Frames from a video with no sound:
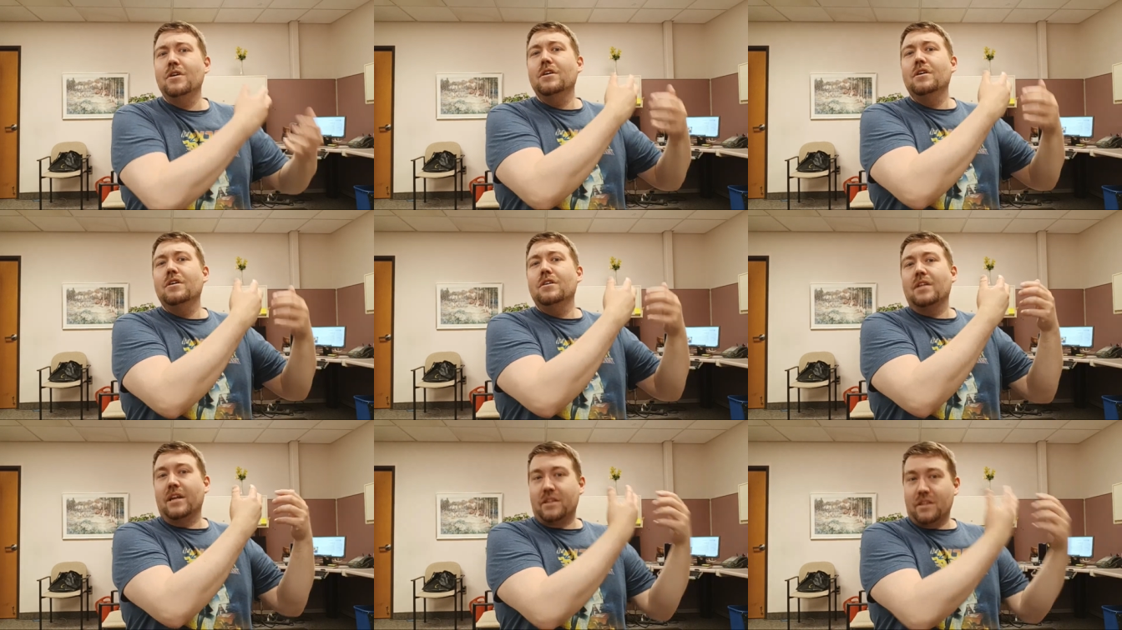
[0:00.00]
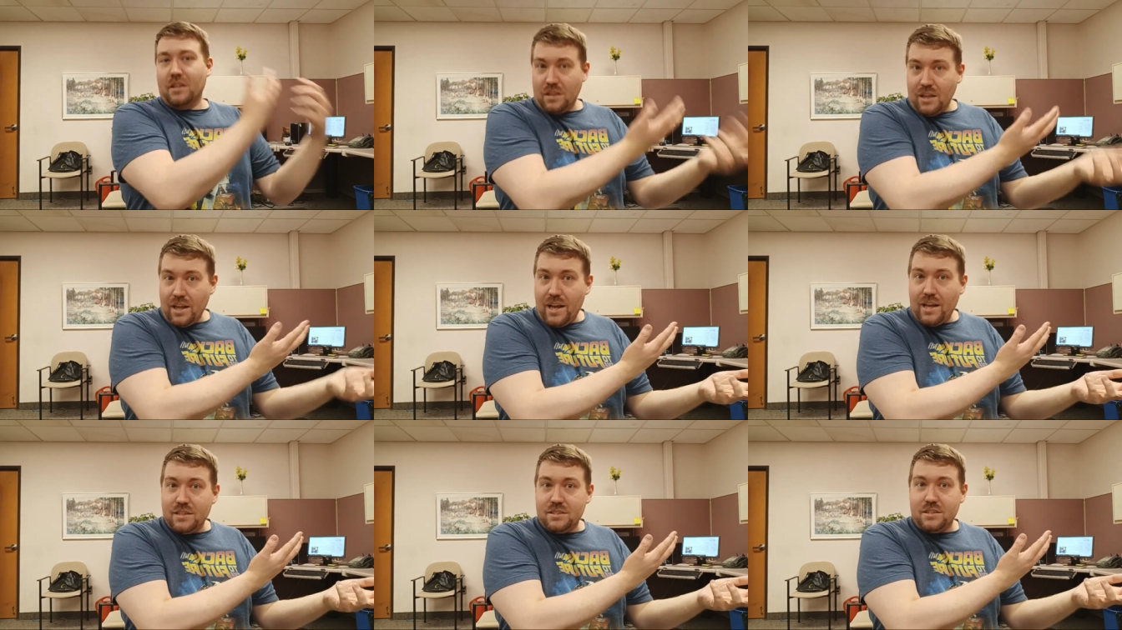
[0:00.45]
like the
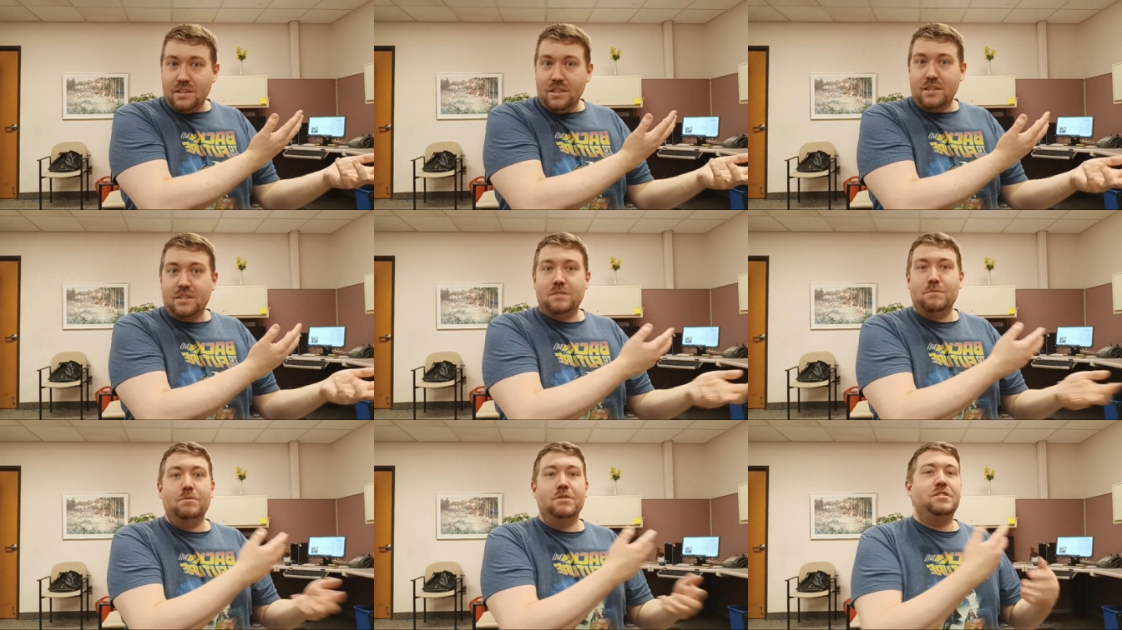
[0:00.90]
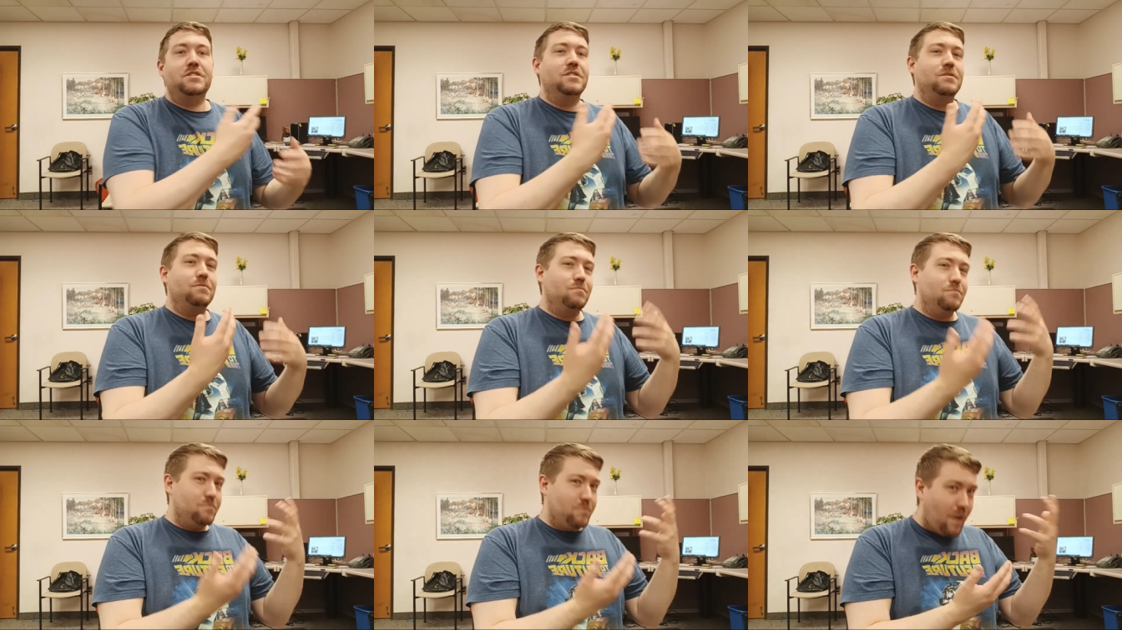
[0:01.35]
classics, which is
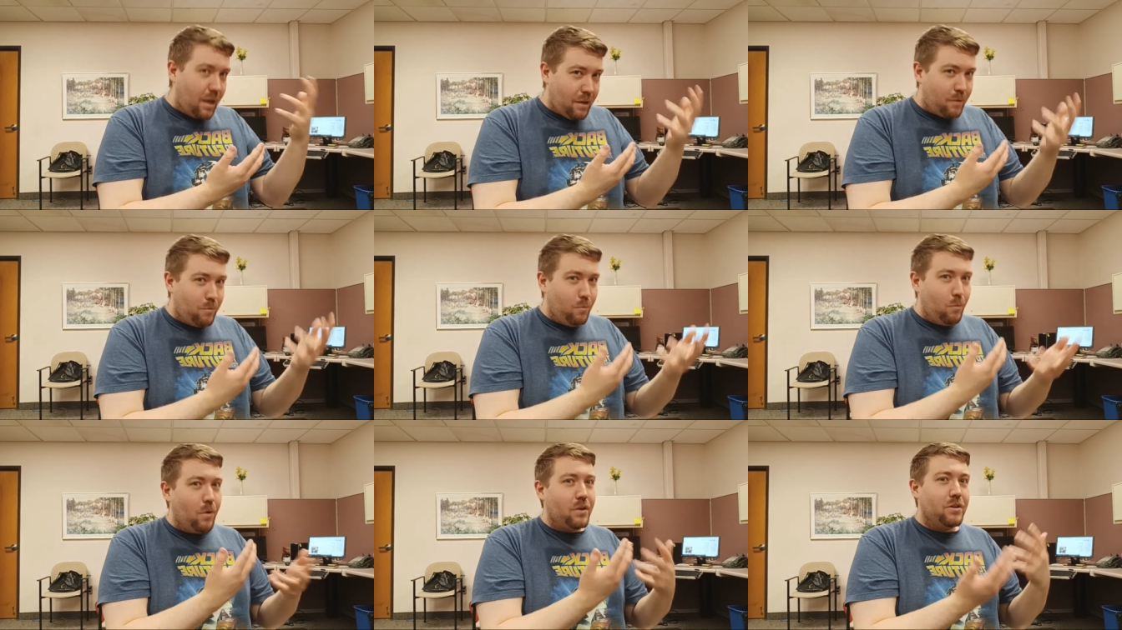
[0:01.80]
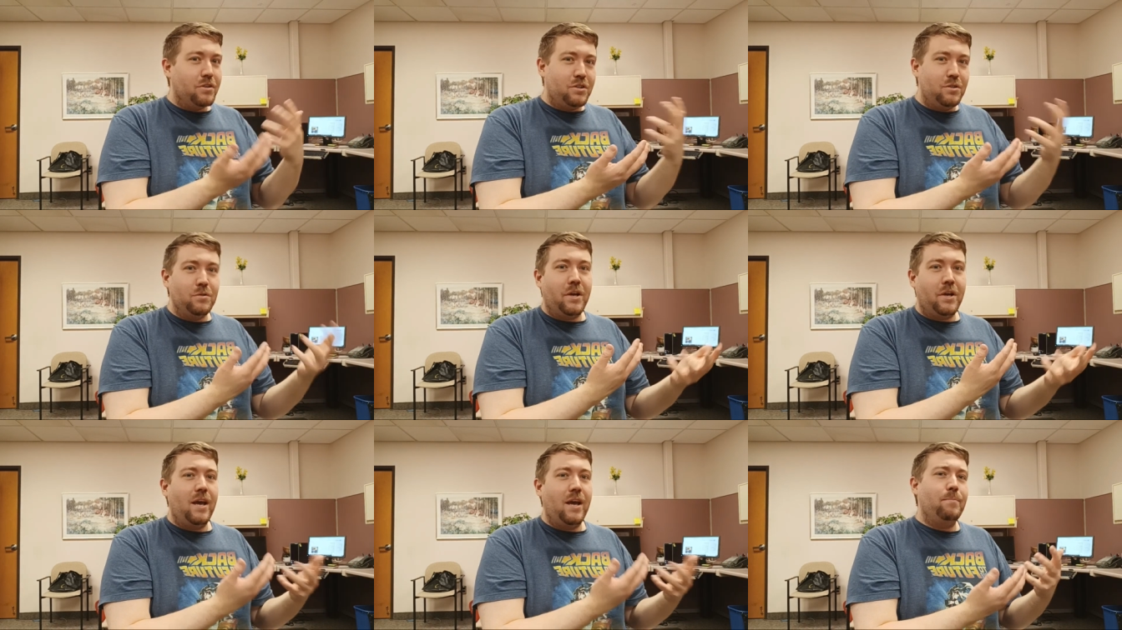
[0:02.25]
like one or two
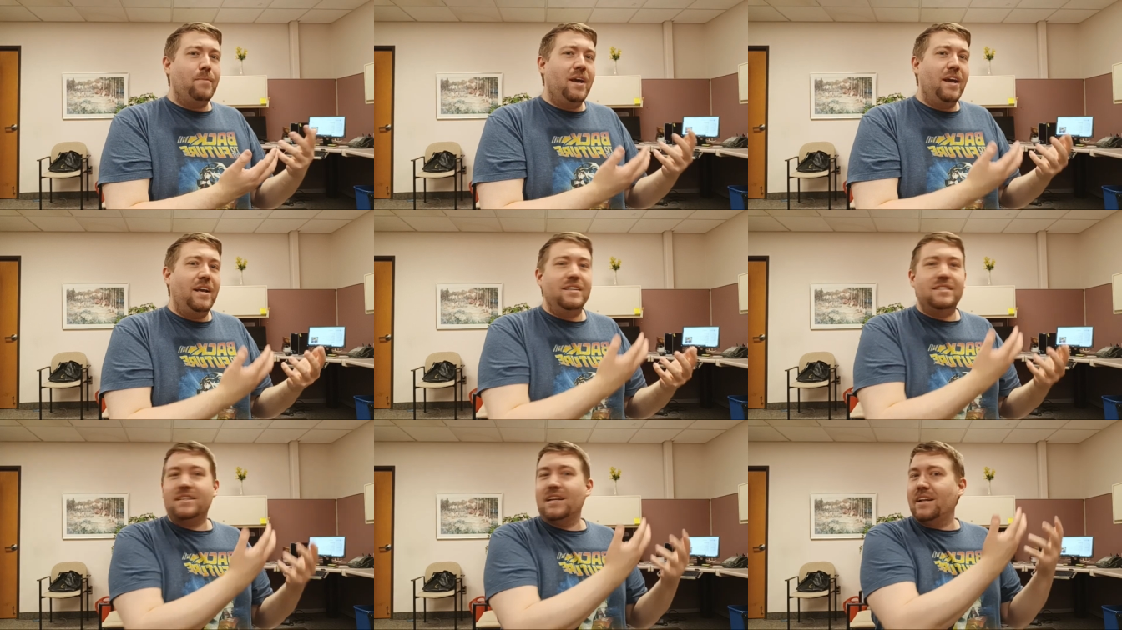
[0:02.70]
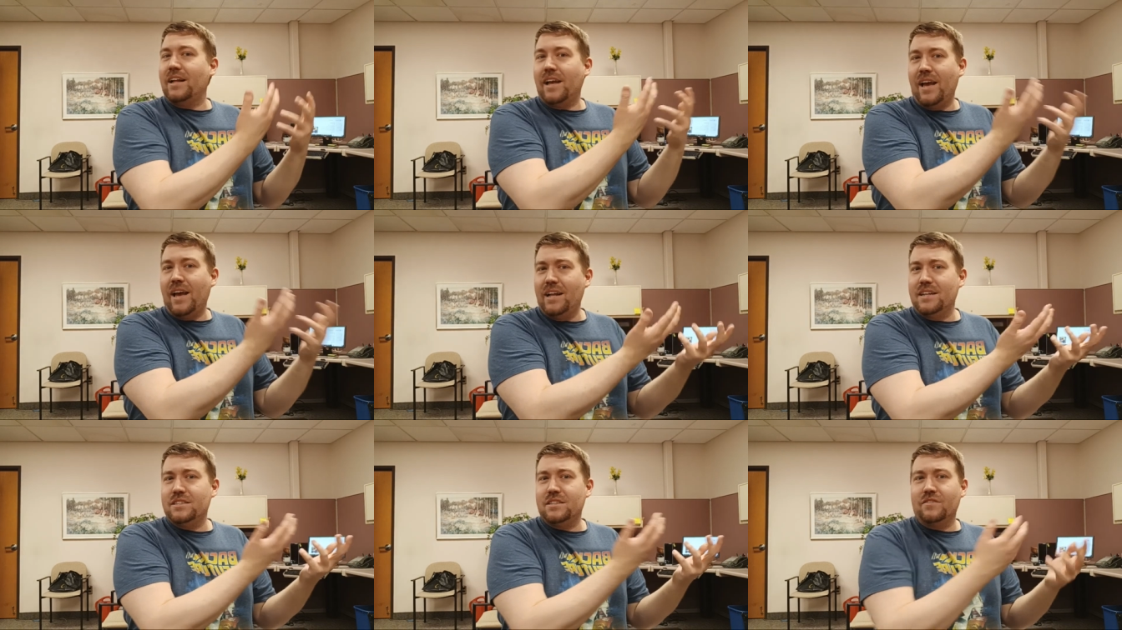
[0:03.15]
campaigns kind of
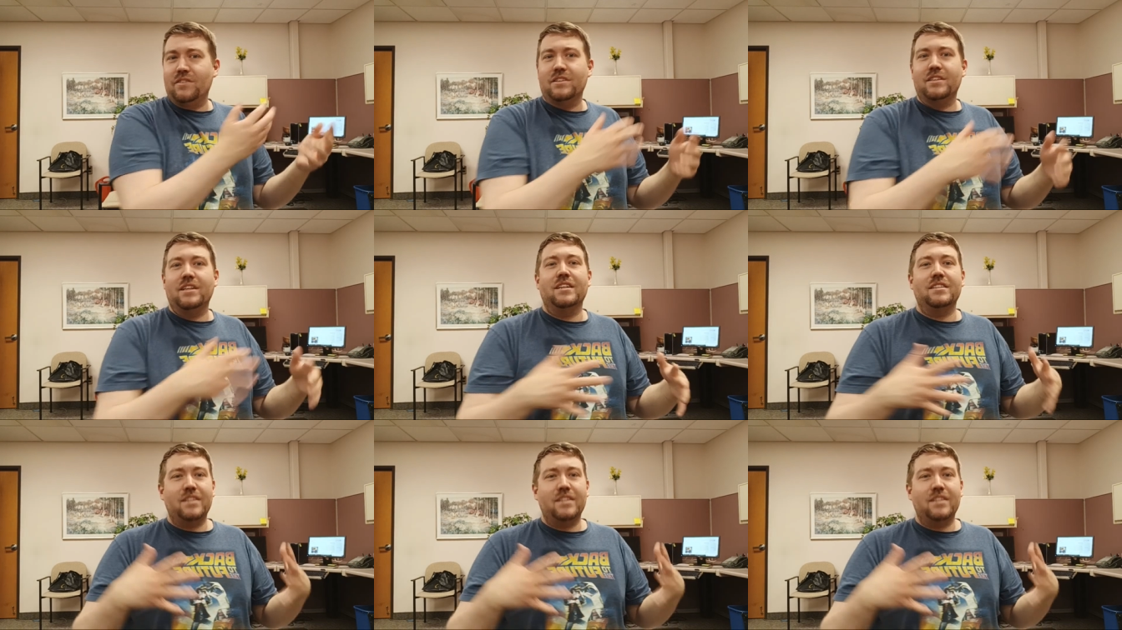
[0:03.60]
had stuff like that.